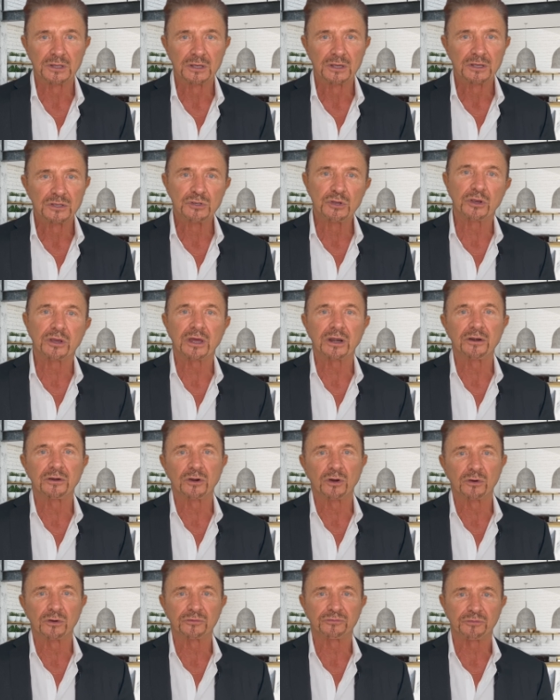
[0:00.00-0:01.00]
You get a
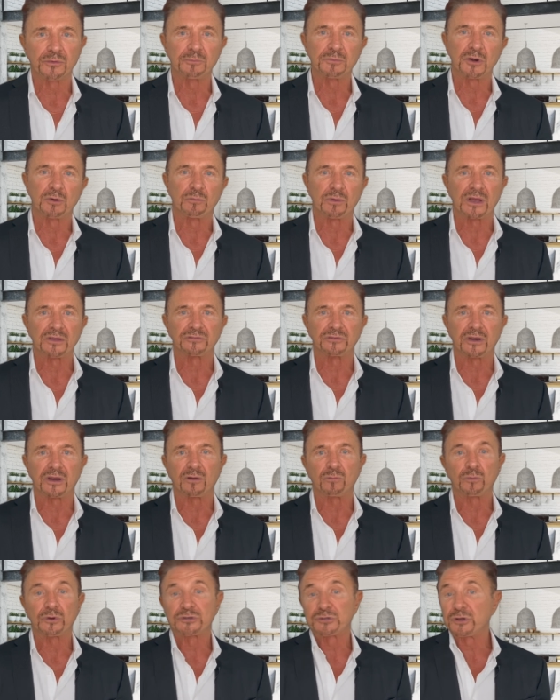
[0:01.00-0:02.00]
notice from your
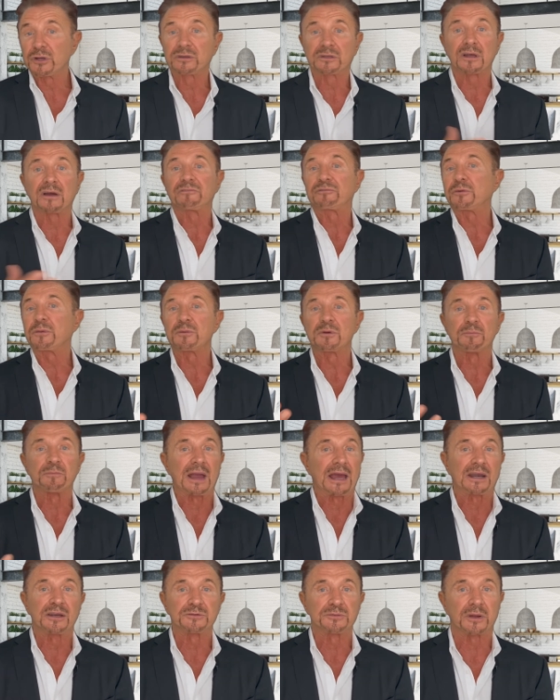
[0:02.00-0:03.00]
resident, which could come from your
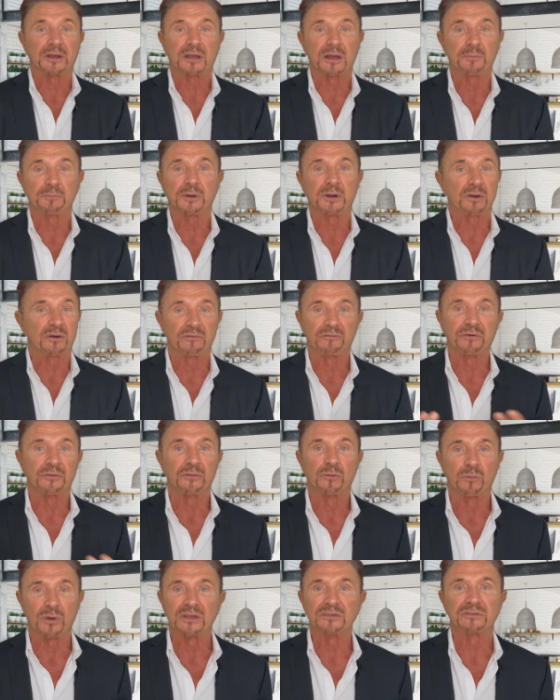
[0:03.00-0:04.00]
management company or from
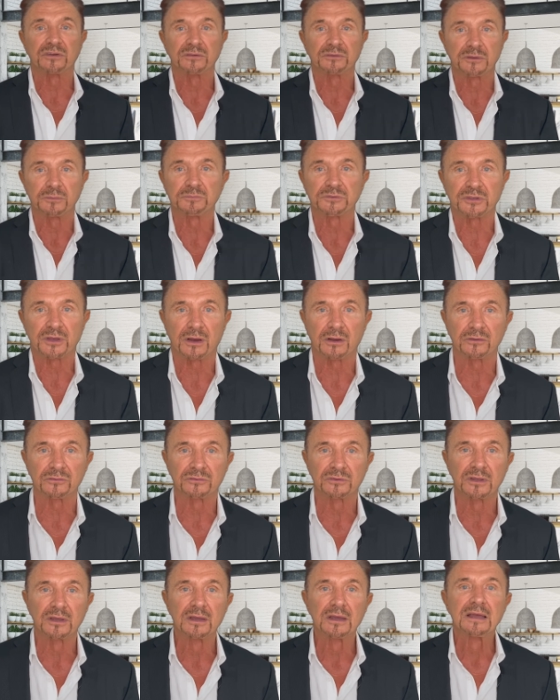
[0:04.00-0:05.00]
the resident themselves,
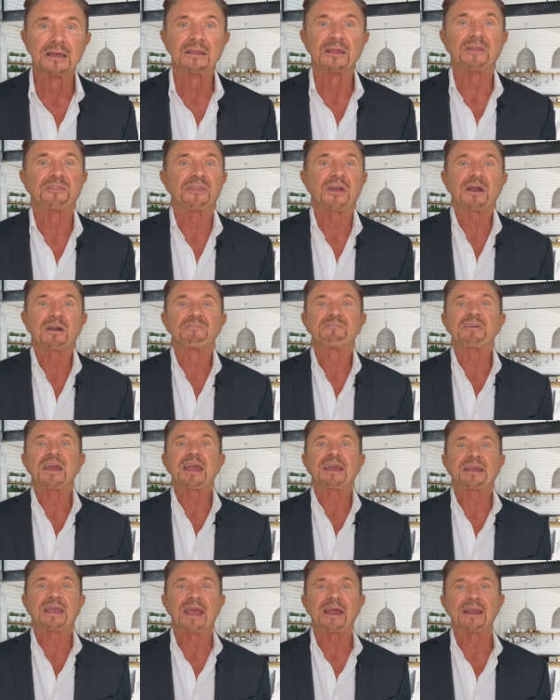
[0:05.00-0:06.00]
that they are
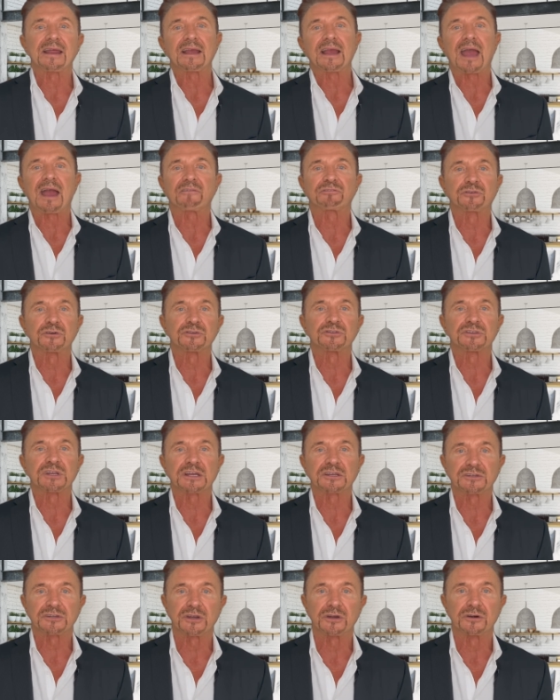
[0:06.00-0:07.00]
vacating after
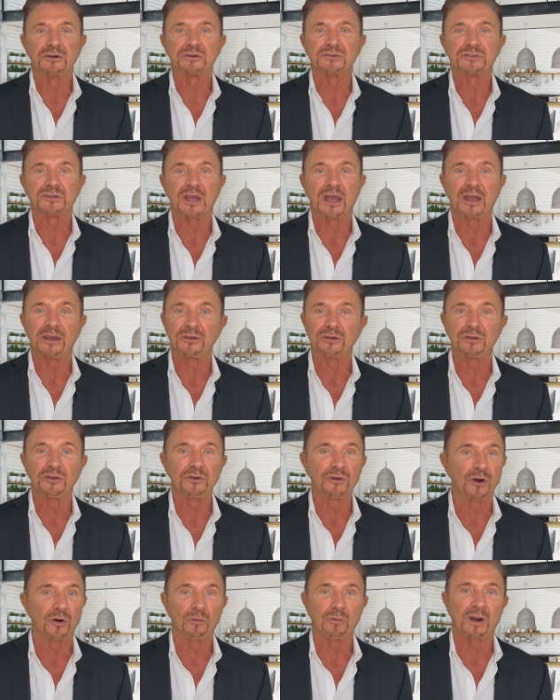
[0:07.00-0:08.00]
6 years, and you
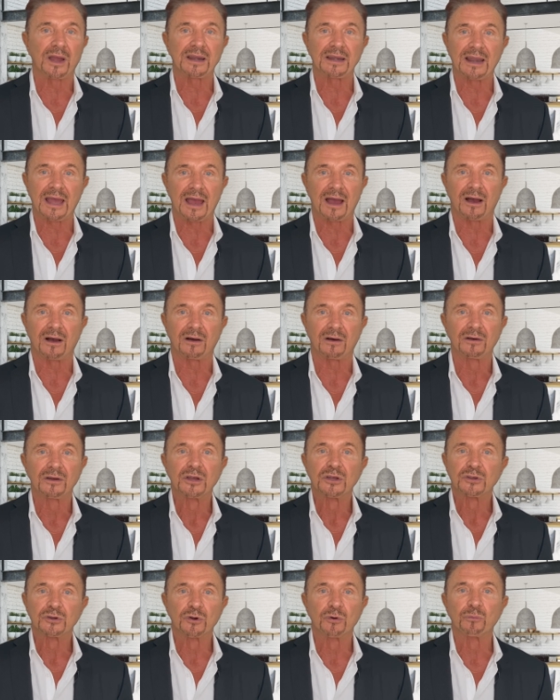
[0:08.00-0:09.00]
know right now
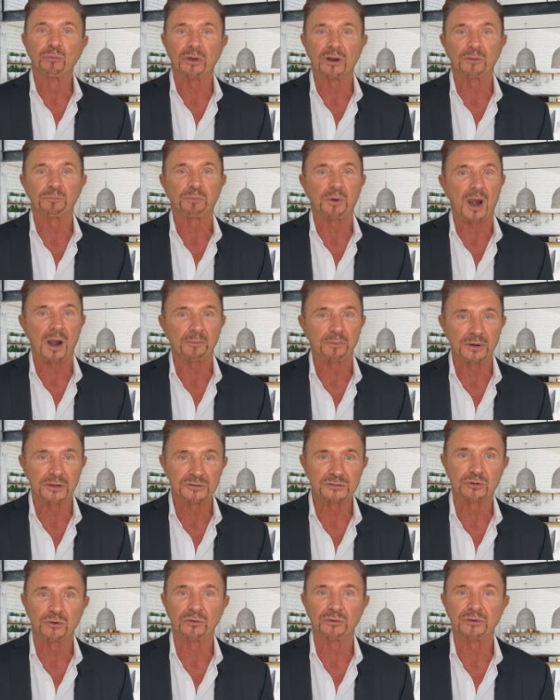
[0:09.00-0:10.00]
your rental property
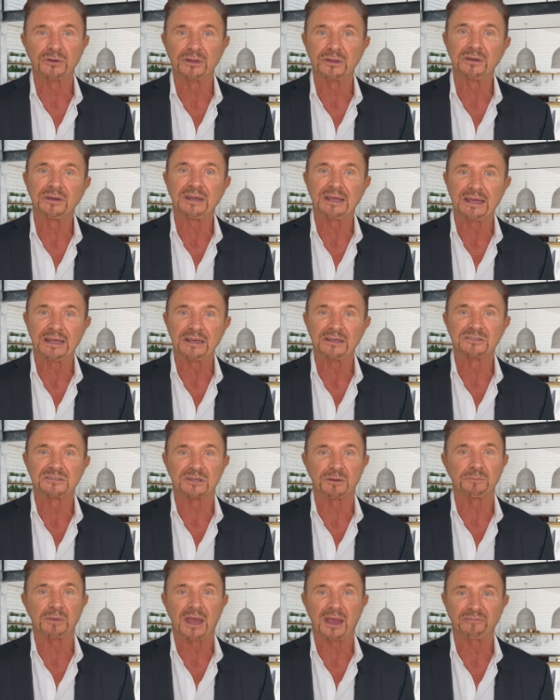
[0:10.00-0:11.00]
is going to need
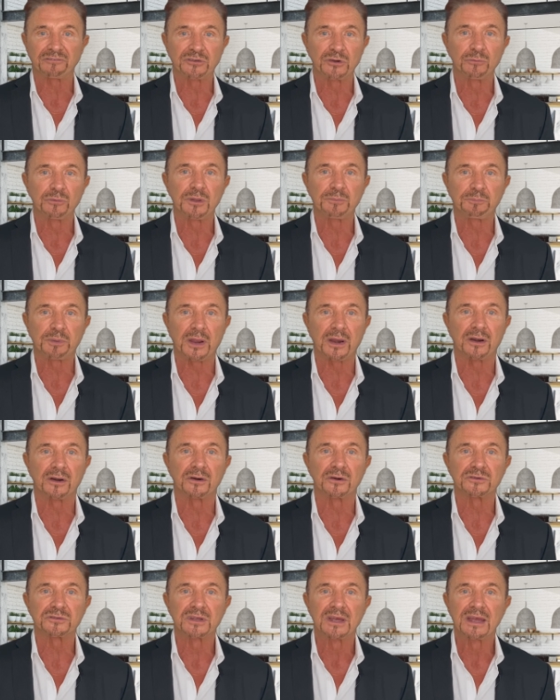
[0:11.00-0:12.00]
some hefty repairs,